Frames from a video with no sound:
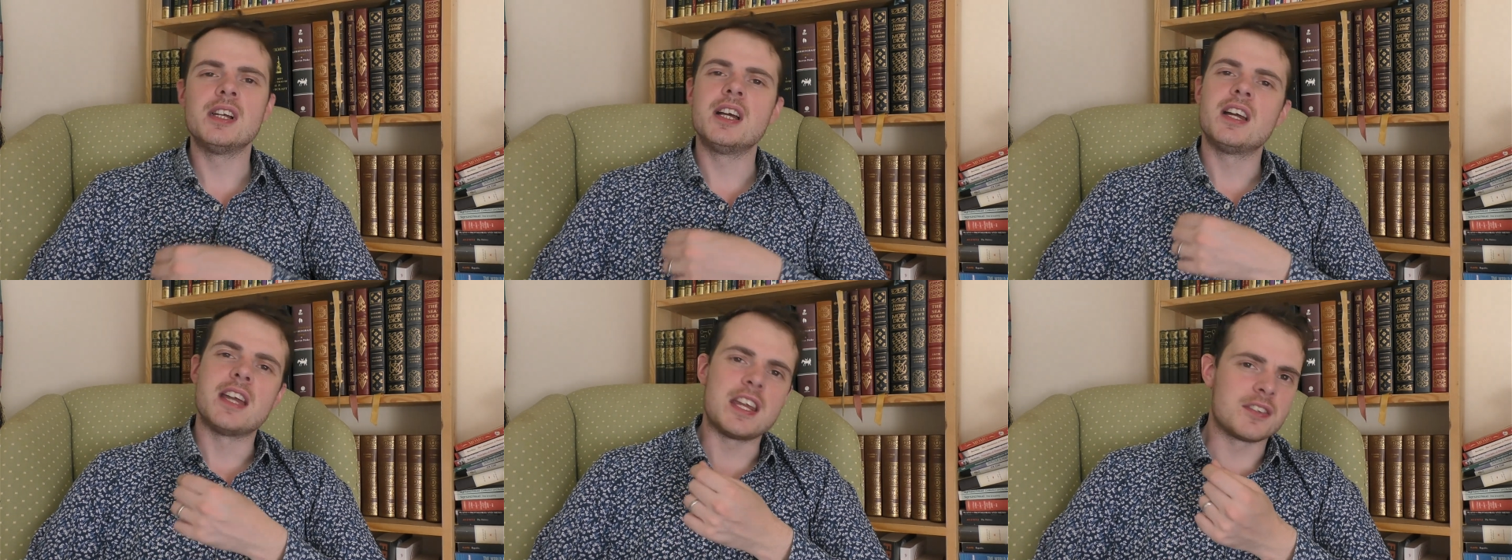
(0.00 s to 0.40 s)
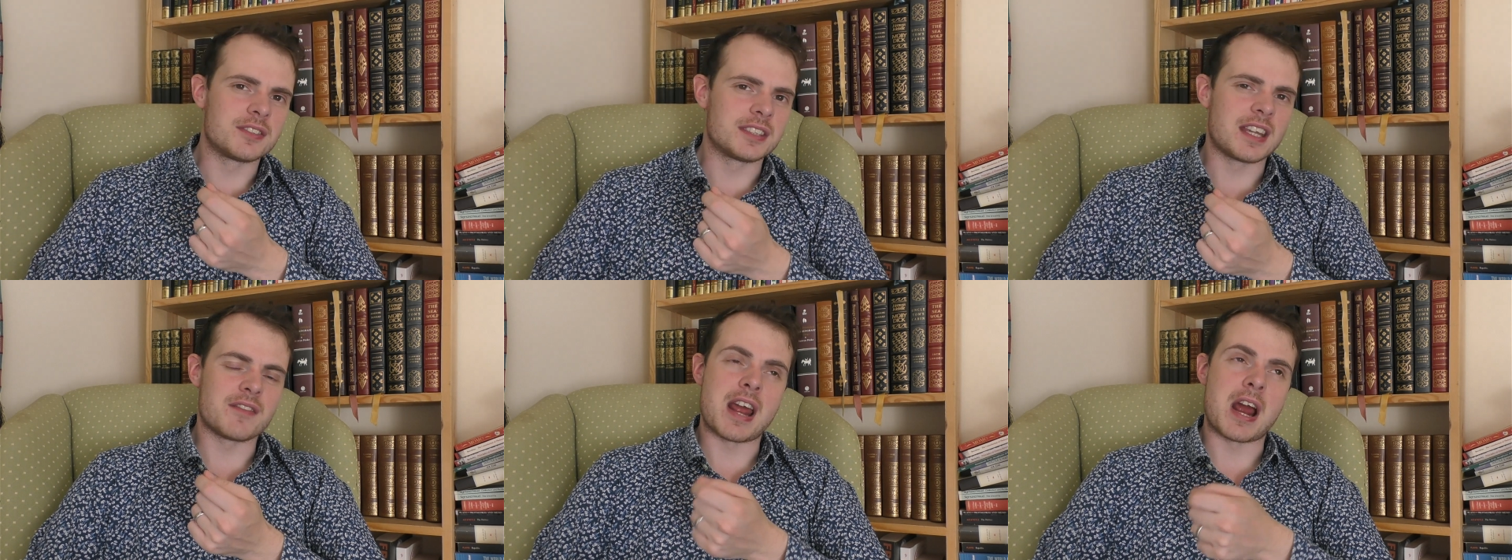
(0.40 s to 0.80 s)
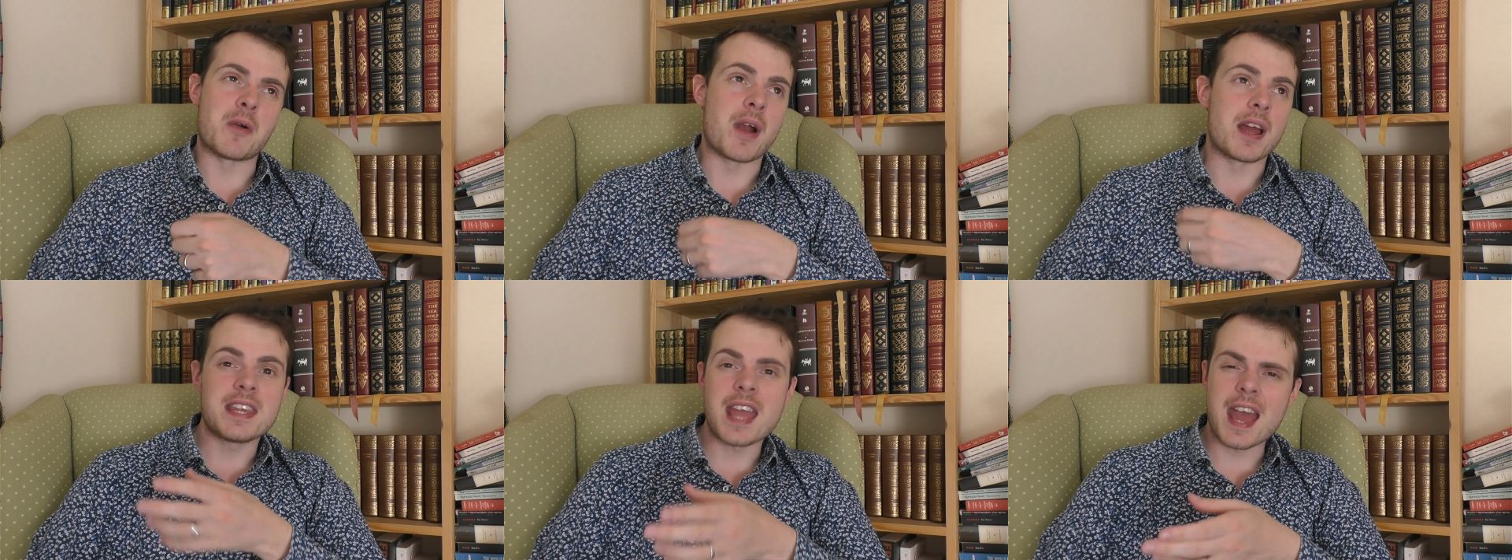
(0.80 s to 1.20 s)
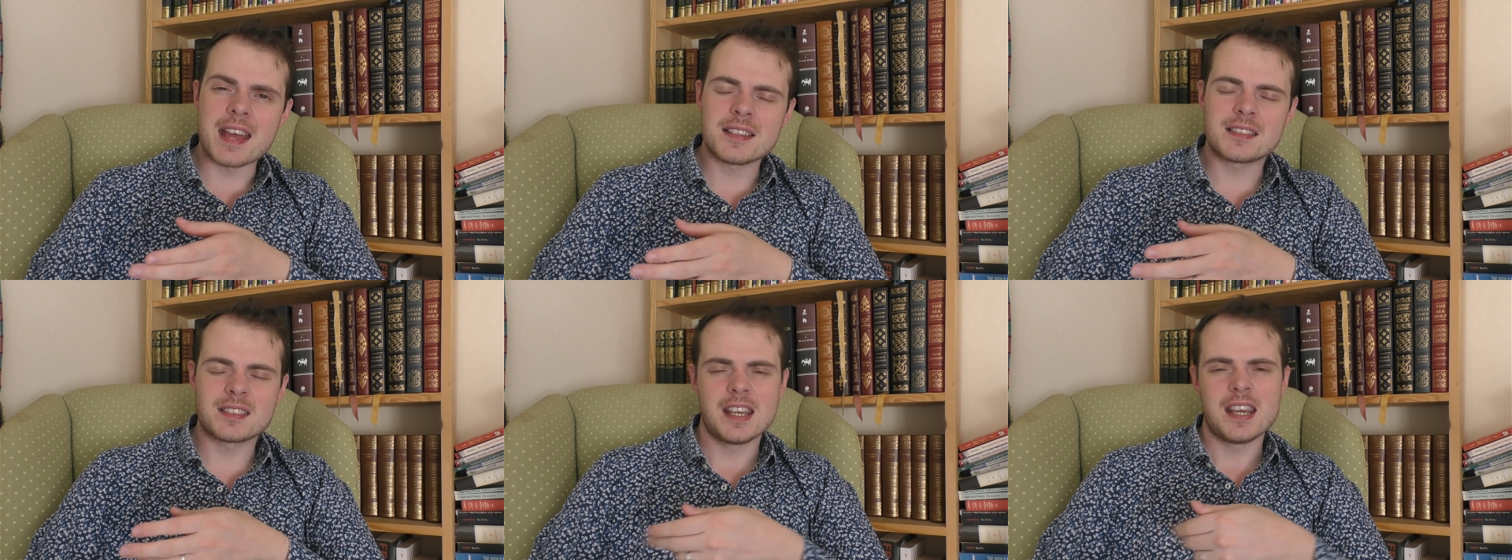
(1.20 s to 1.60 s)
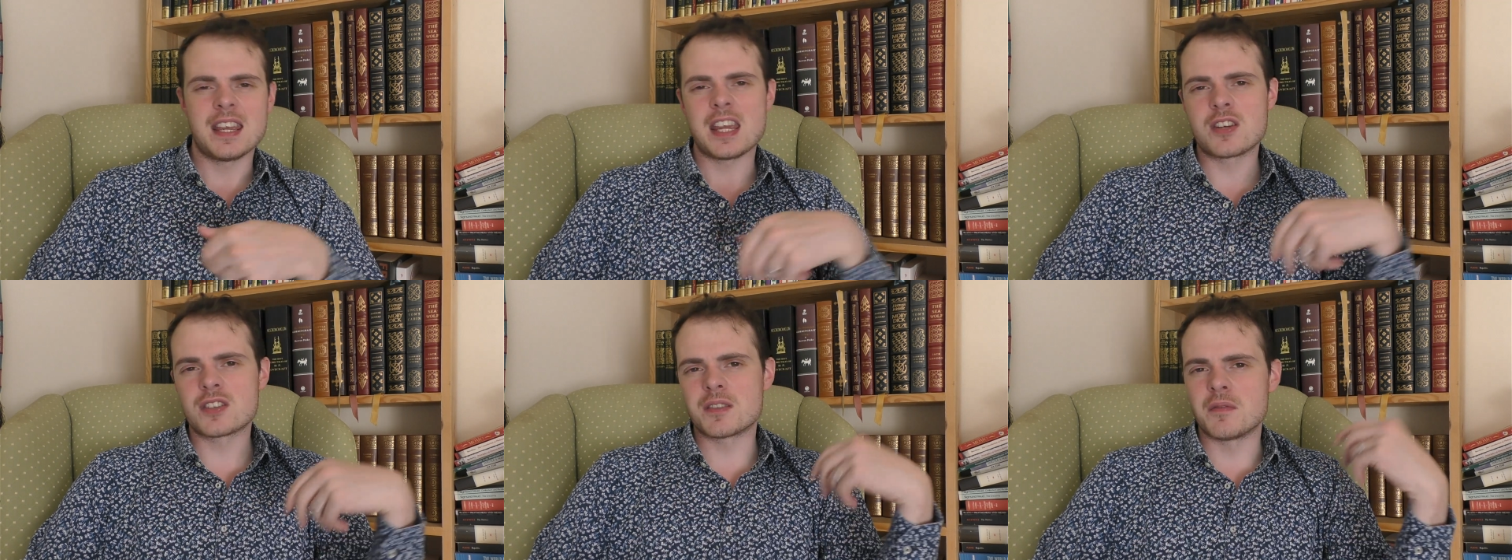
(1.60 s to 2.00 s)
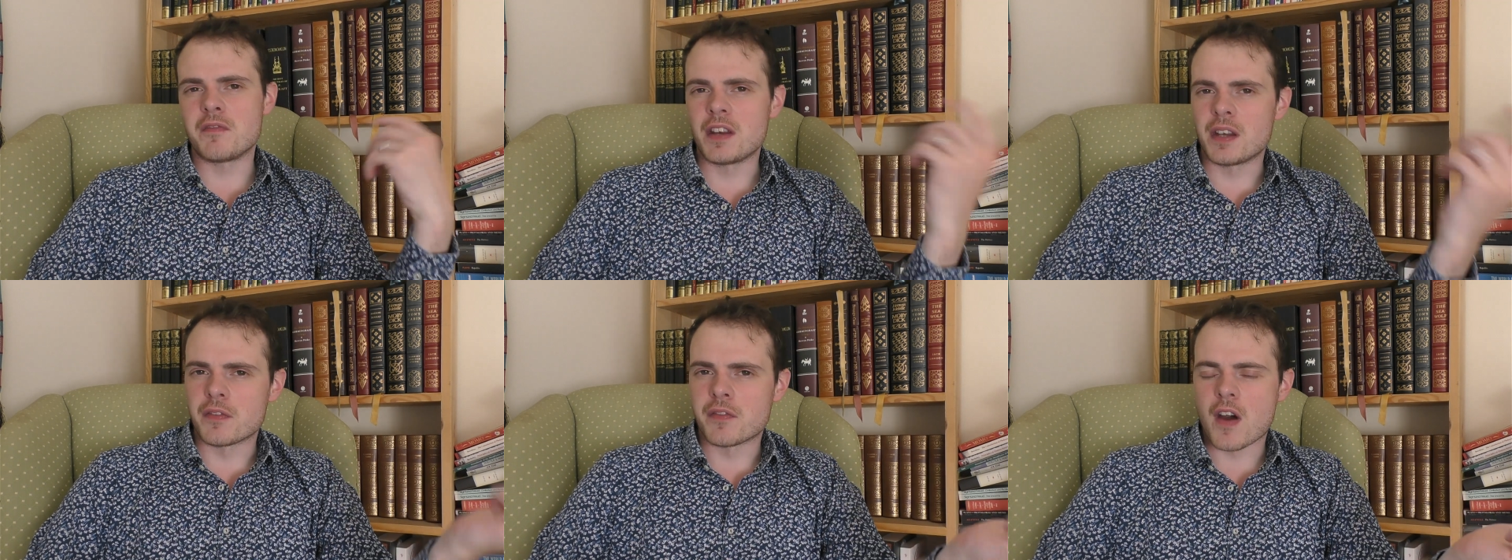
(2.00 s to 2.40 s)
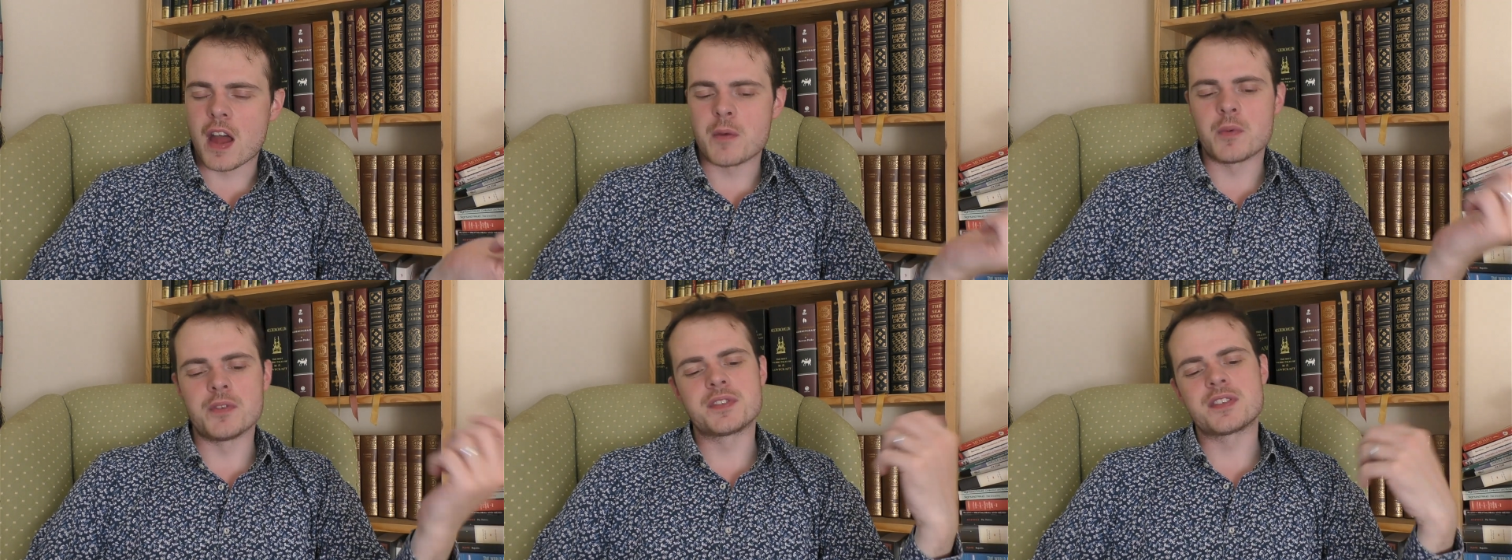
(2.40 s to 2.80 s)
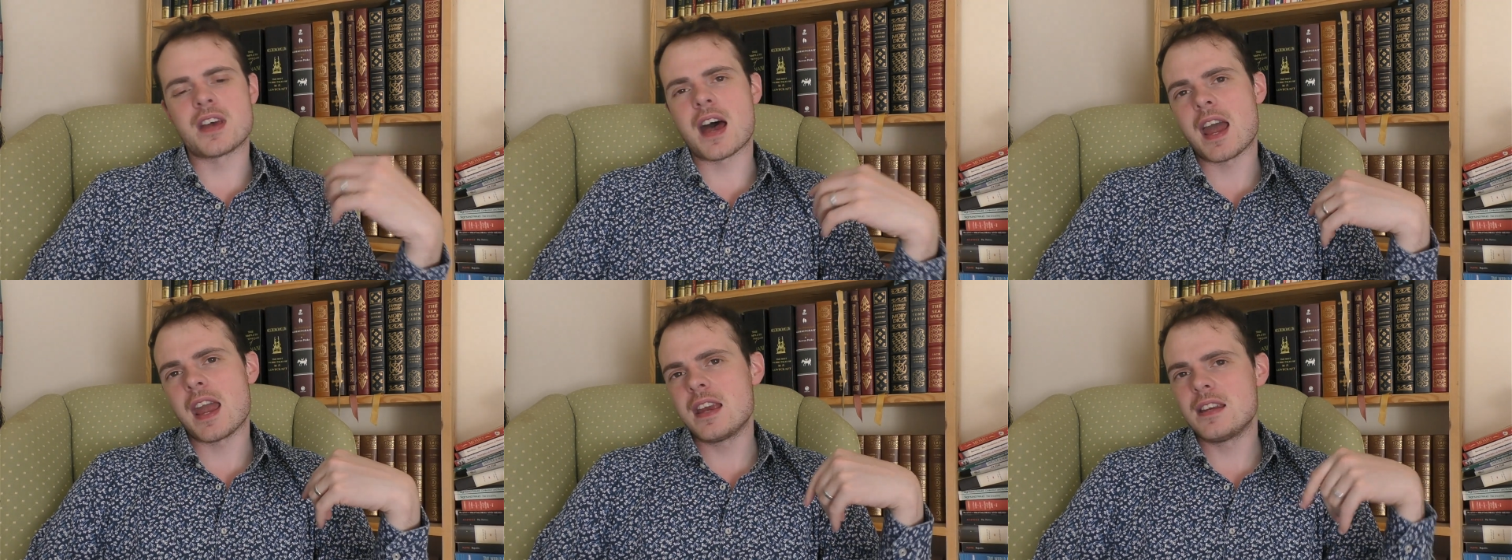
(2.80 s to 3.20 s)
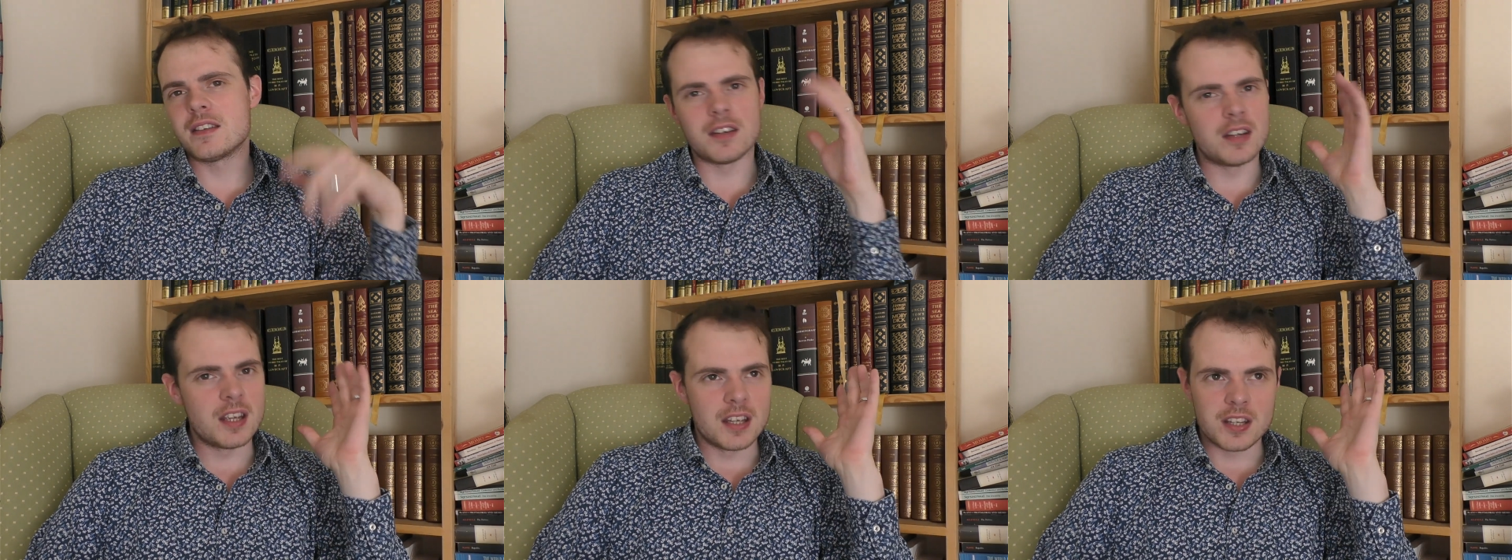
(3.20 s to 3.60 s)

He doesn't give an outright yes. He doesn't vilify one side and